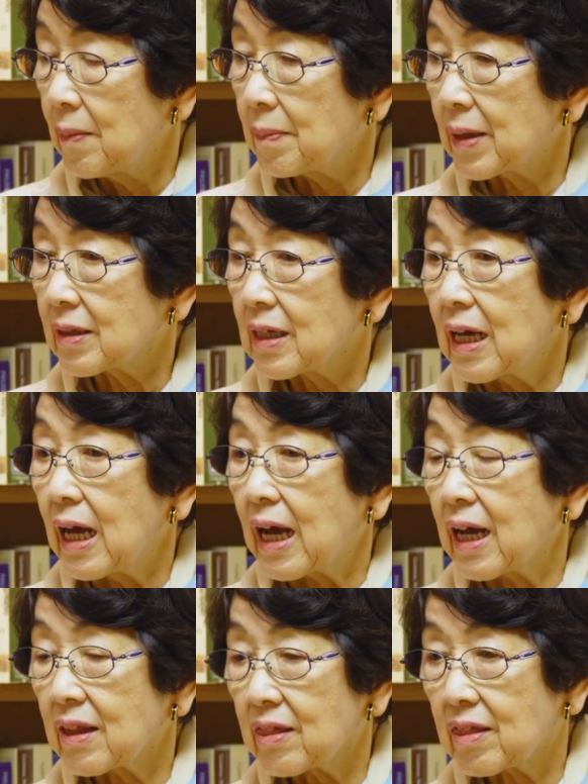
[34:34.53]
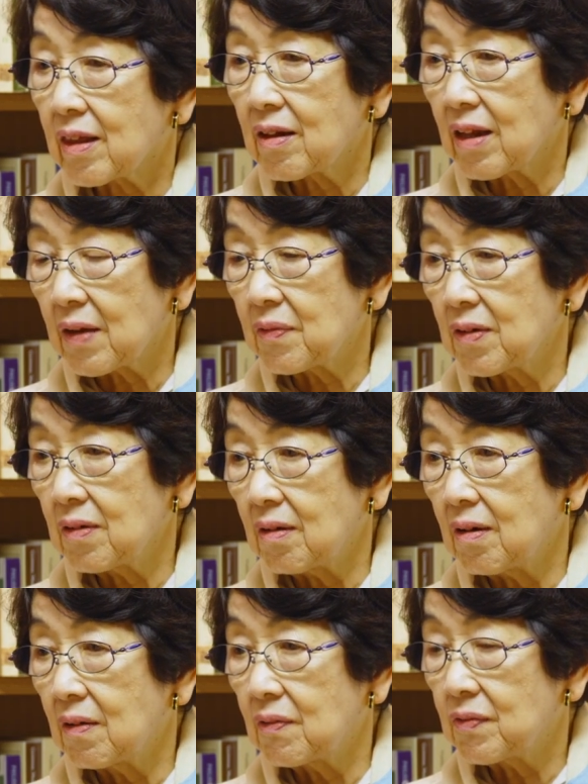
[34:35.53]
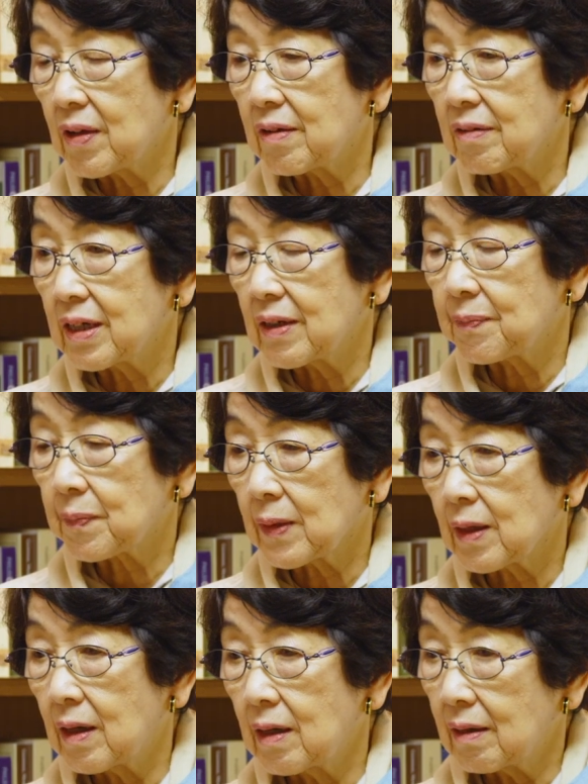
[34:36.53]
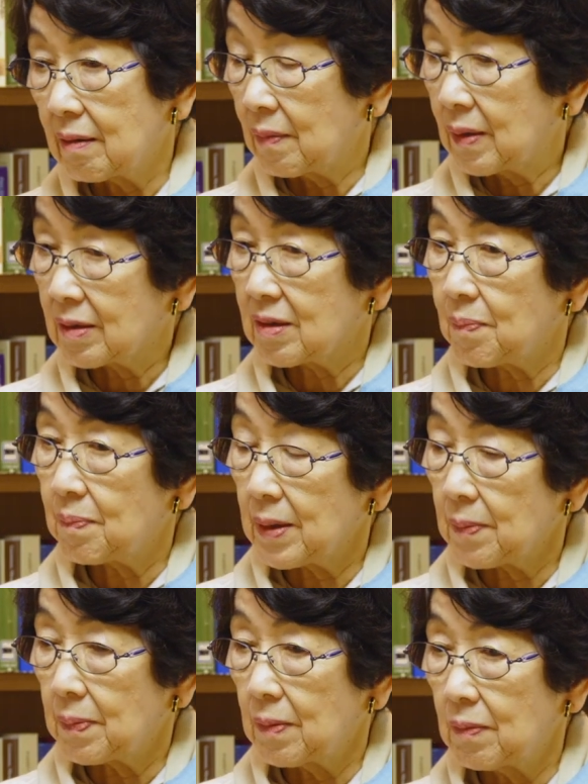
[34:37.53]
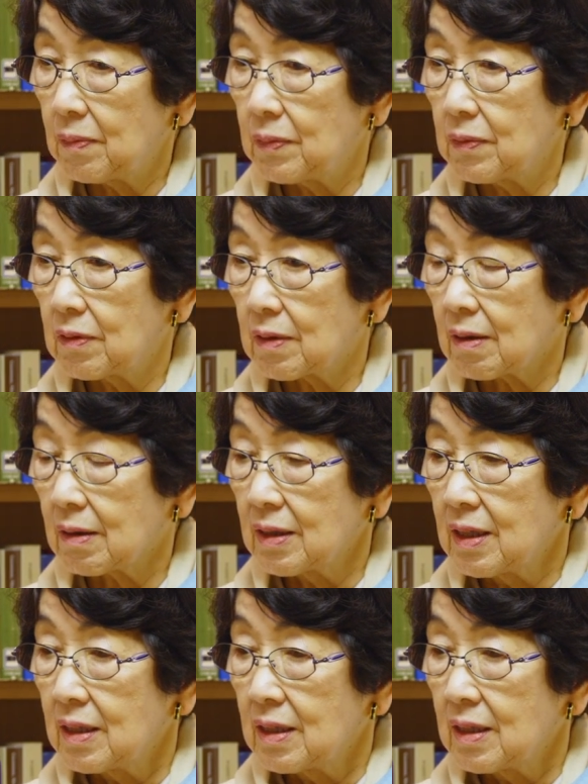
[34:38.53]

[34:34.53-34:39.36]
But at the level of very among the people who are